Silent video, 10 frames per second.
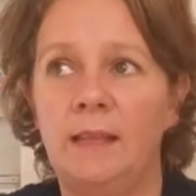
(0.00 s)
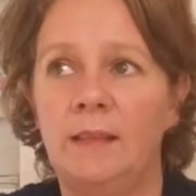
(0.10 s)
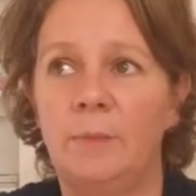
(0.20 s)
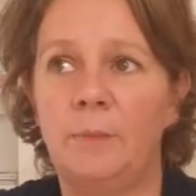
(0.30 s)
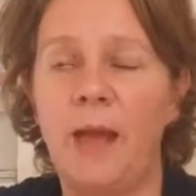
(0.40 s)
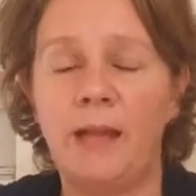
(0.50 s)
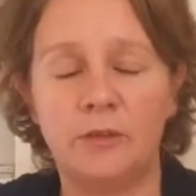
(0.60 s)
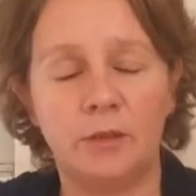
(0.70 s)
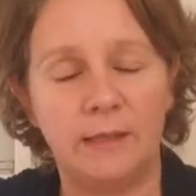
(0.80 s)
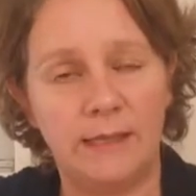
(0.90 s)
the
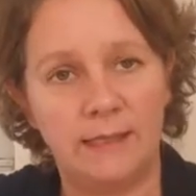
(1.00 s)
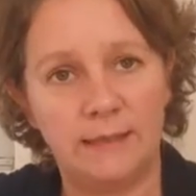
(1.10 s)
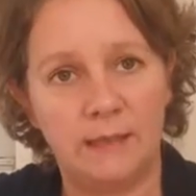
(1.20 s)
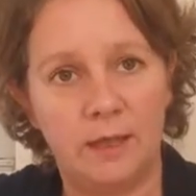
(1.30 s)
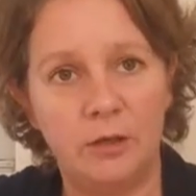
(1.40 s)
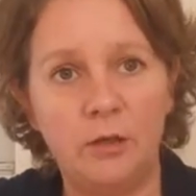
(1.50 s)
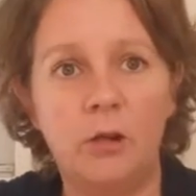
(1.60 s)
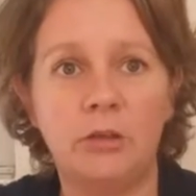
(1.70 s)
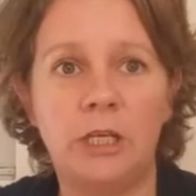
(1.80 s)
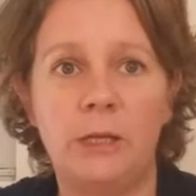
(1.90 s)
petrol is a
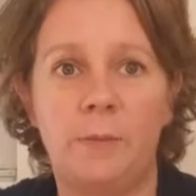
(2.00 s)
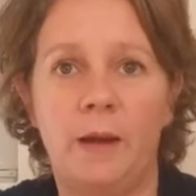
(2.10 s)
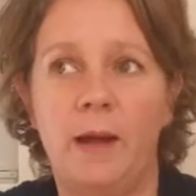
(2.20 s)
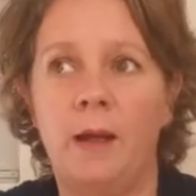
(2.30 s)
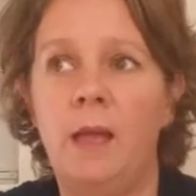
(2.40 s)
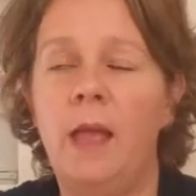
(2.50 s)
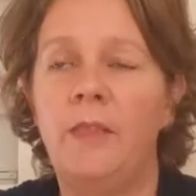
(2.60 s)
lot cheaper